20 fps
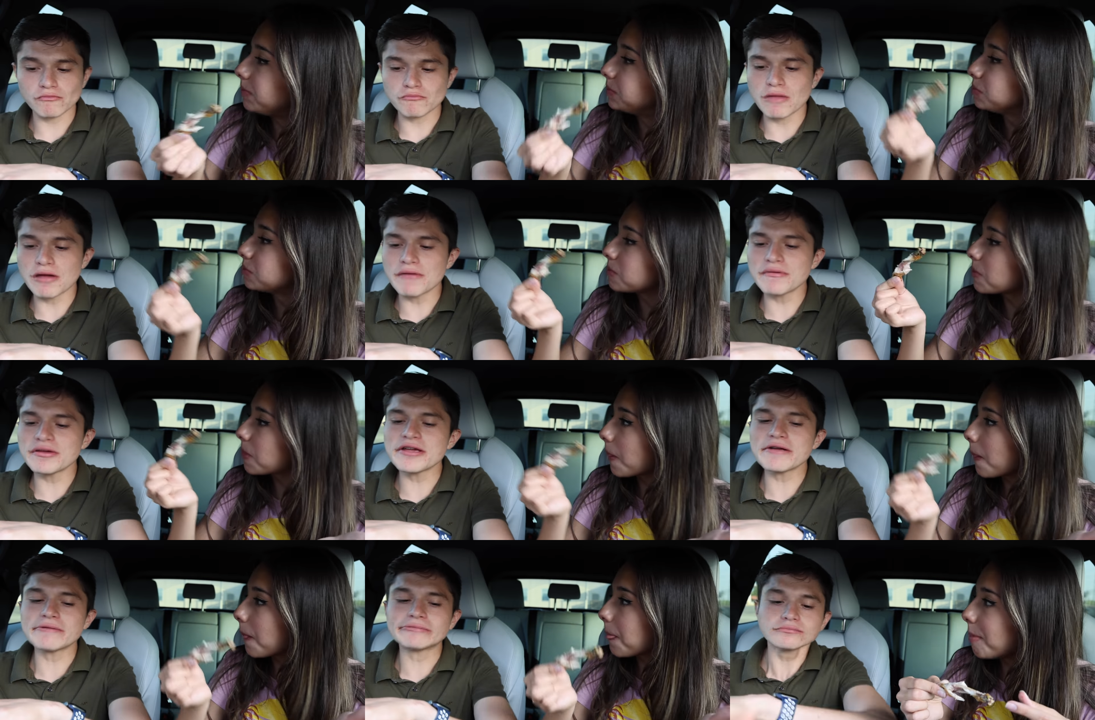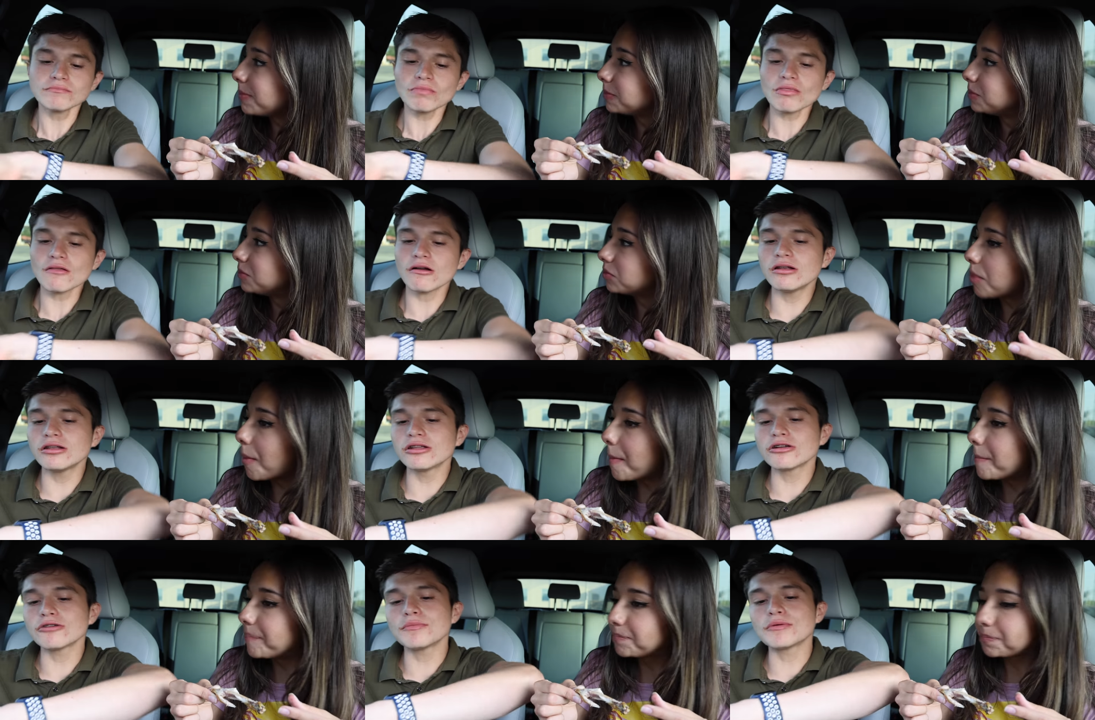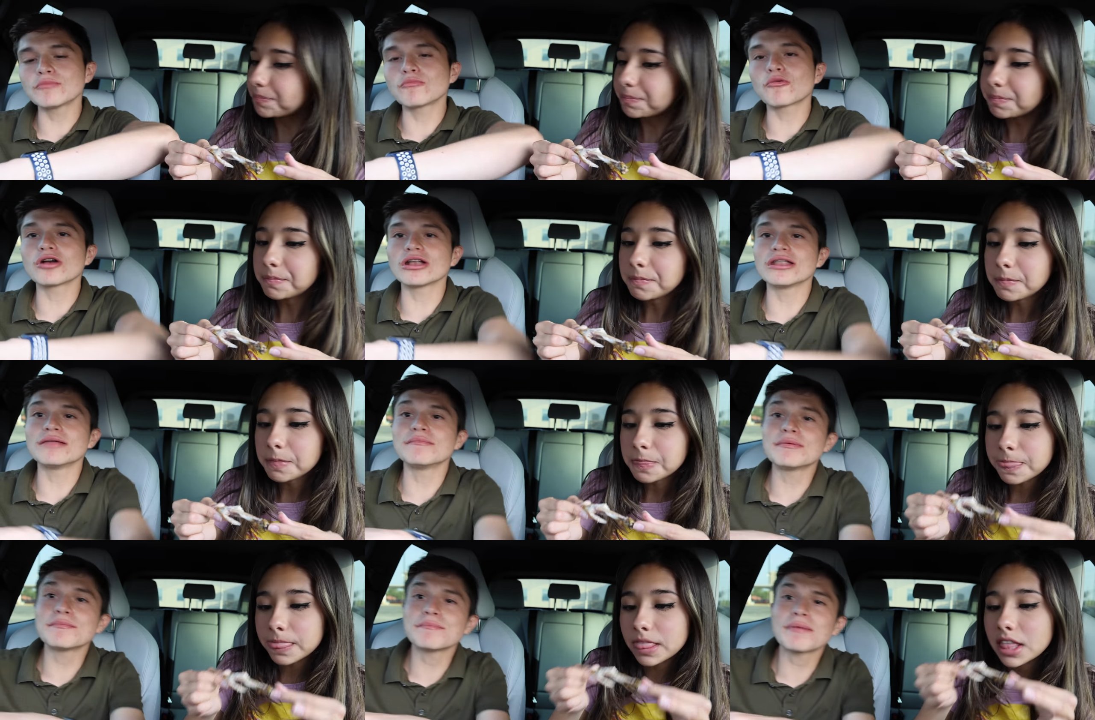Speaker 1: Maybe a little bit more
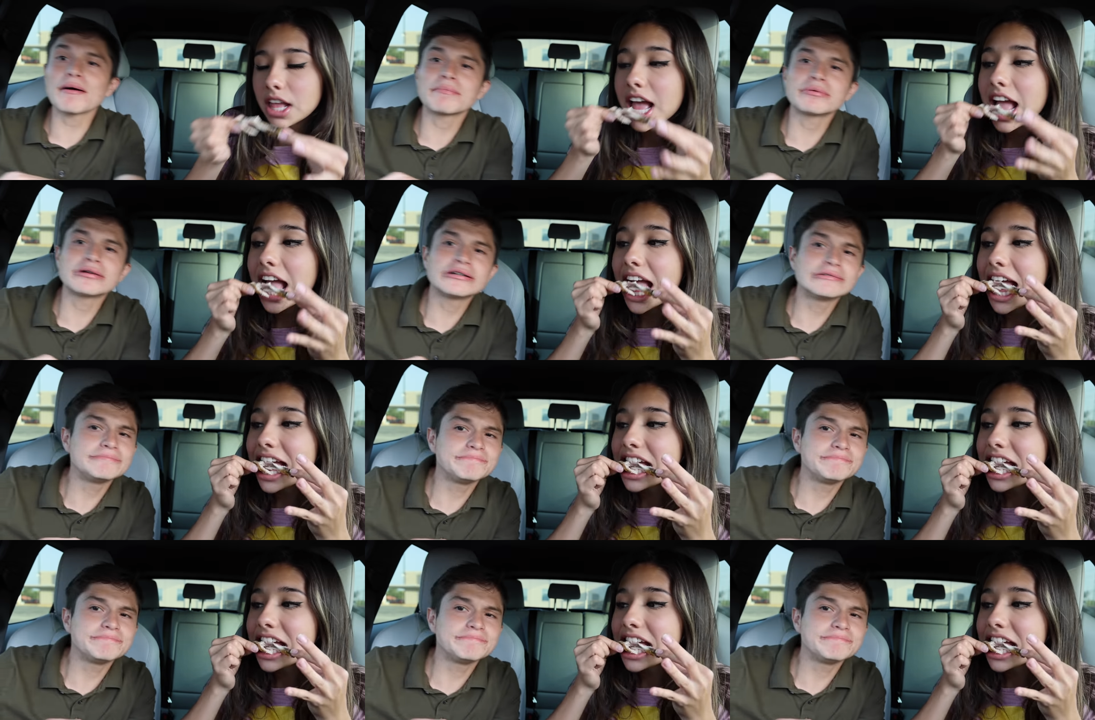lemon peppers.